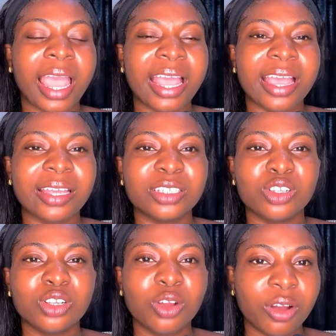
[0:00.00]
I
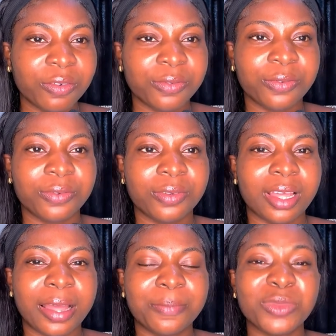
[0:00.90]
love
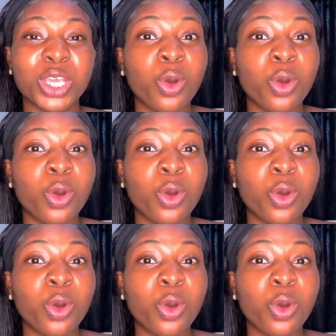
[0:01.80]
the